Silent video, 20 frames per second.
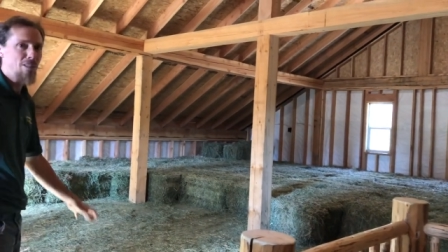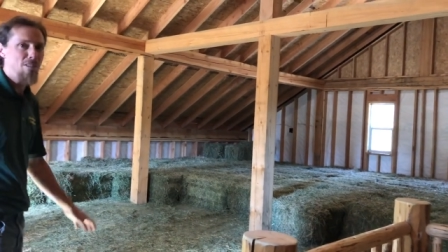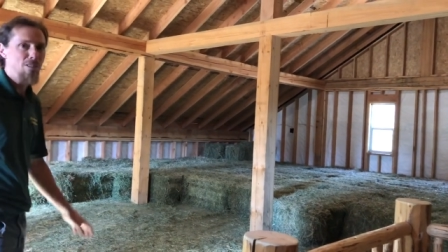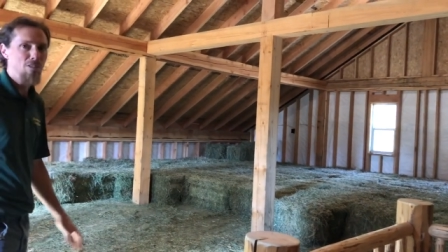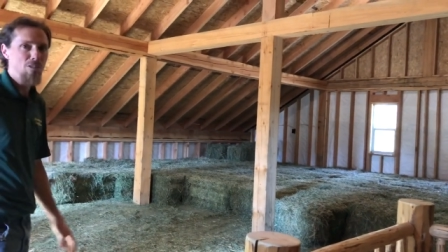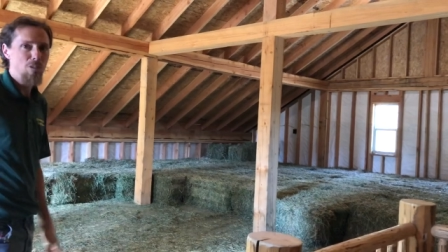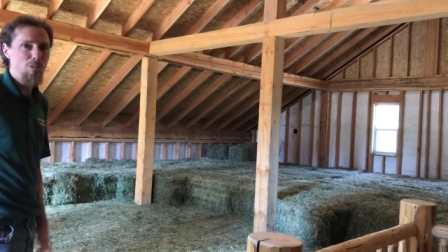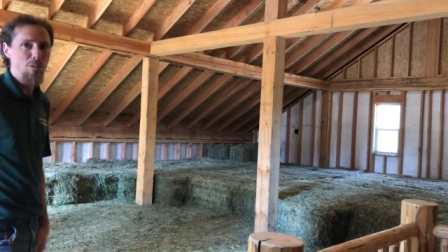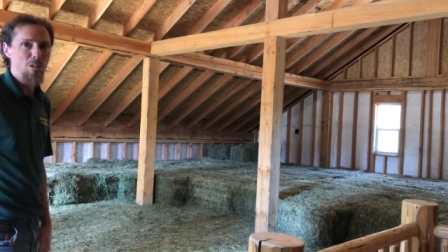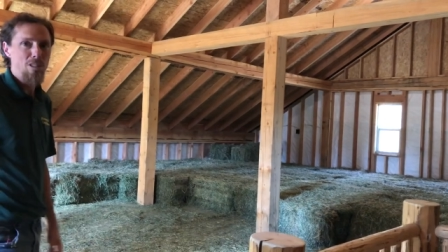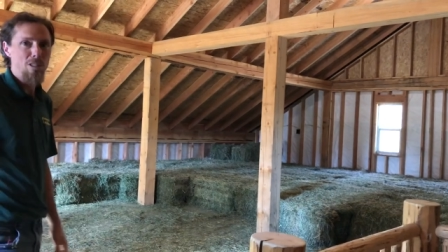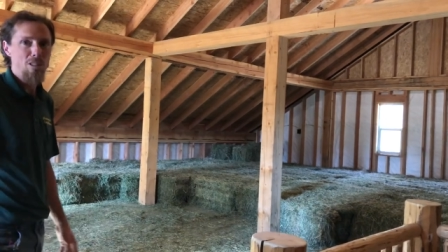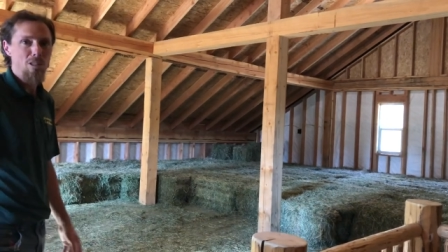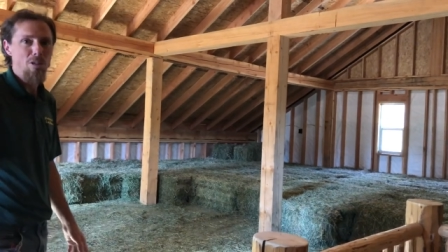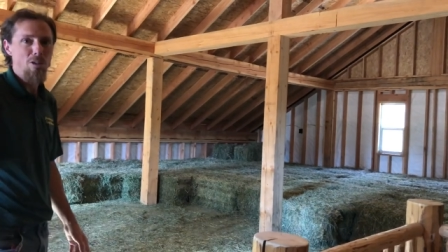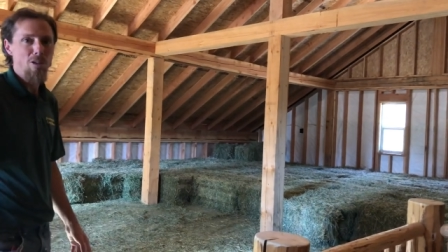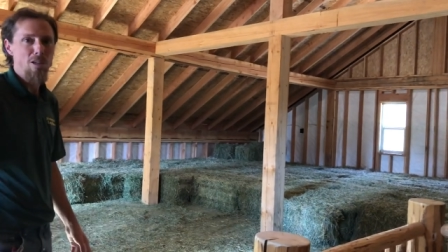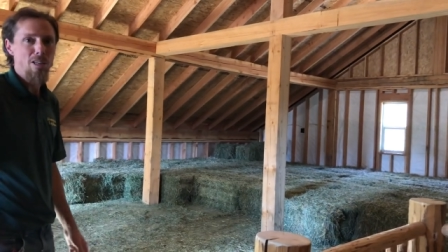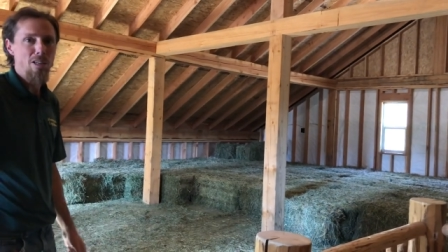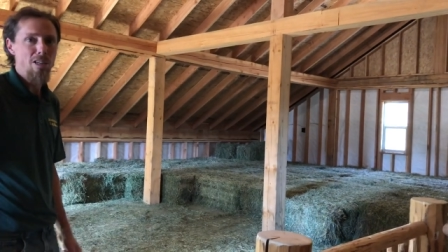so we could
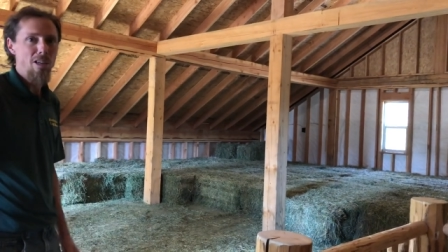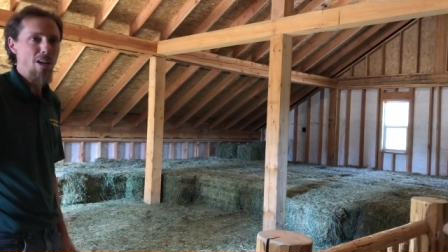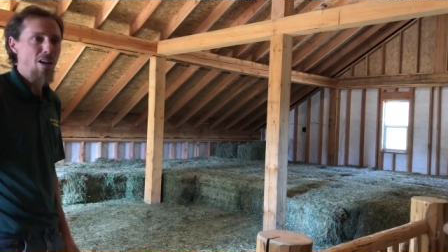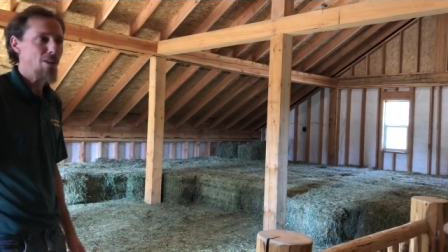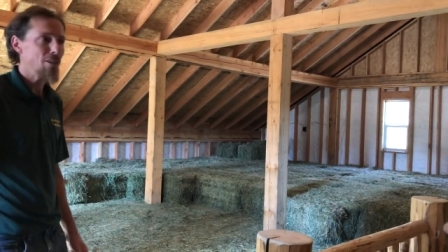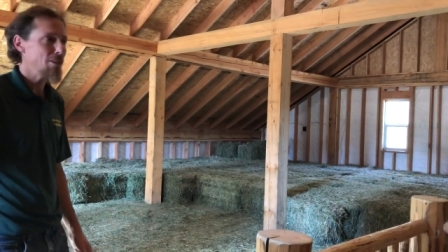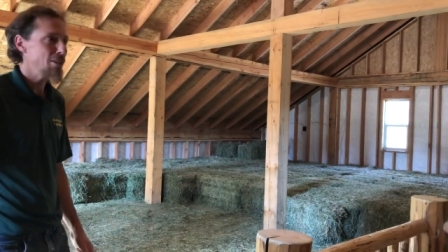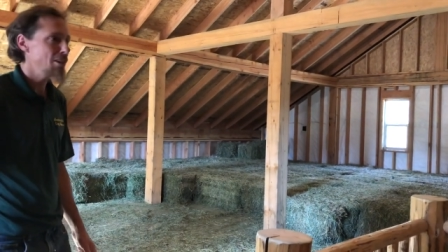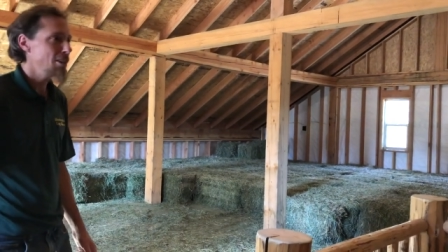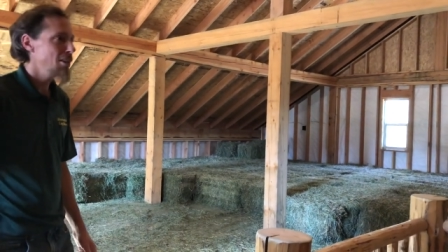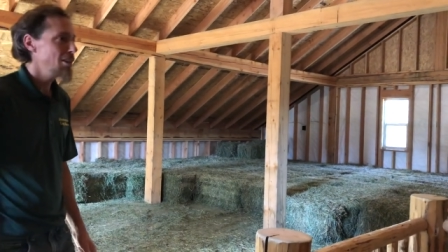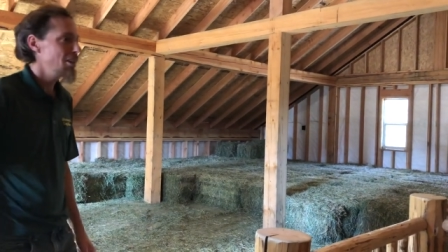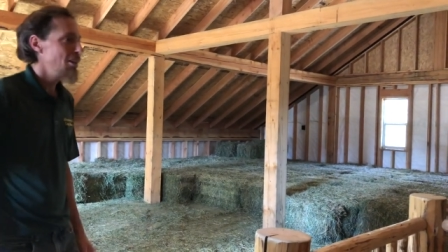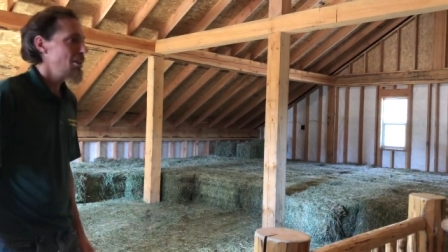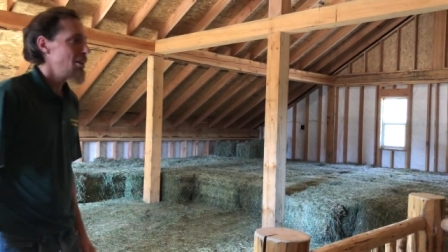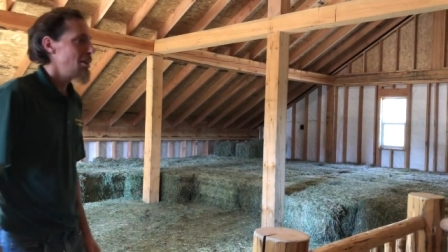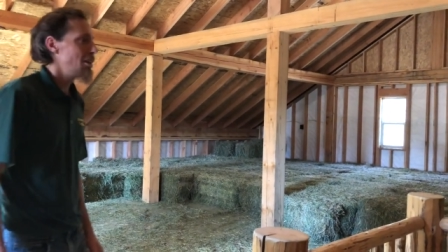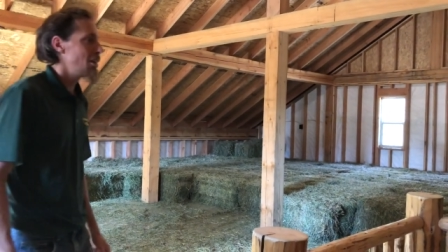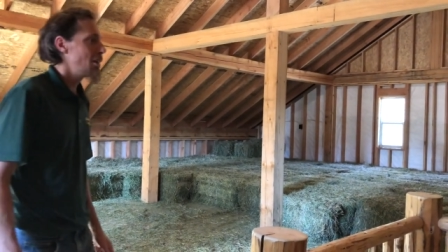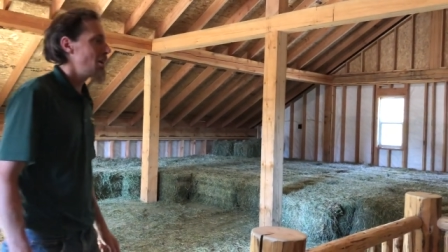go in and out
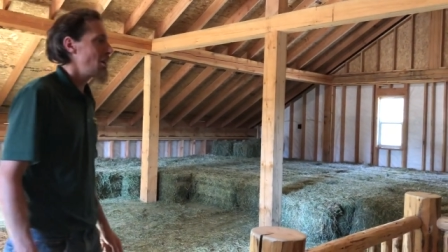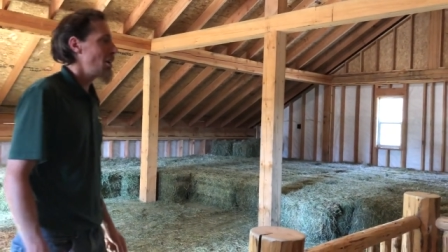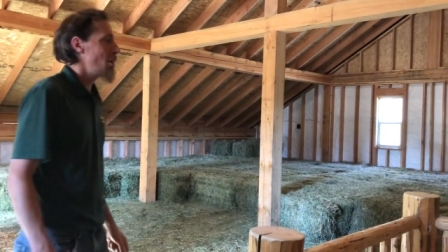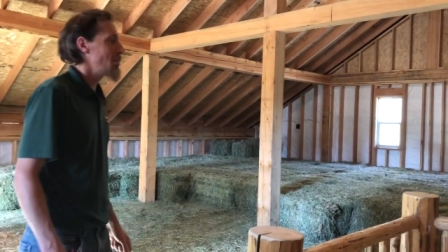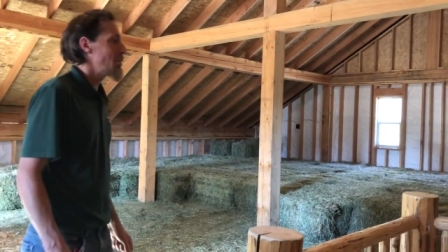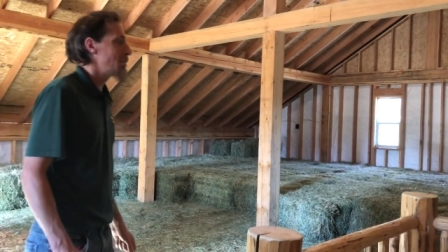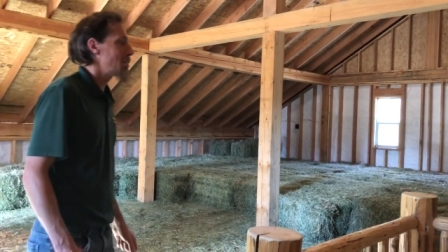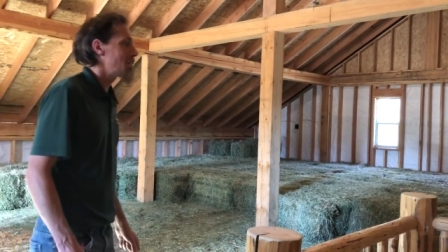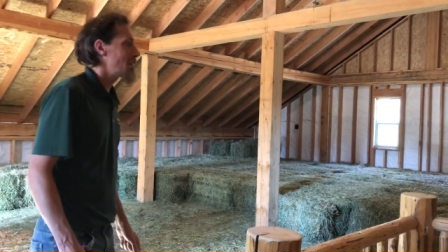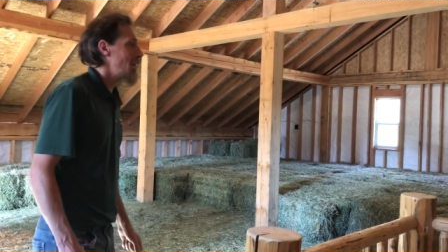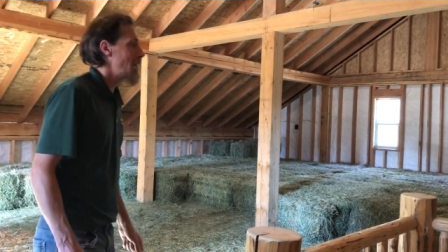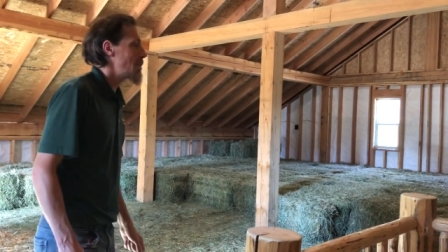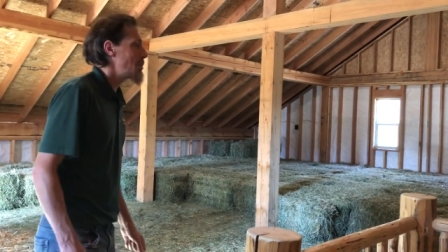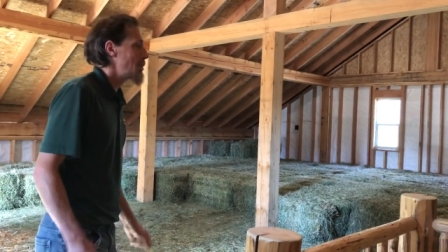uh, out the side.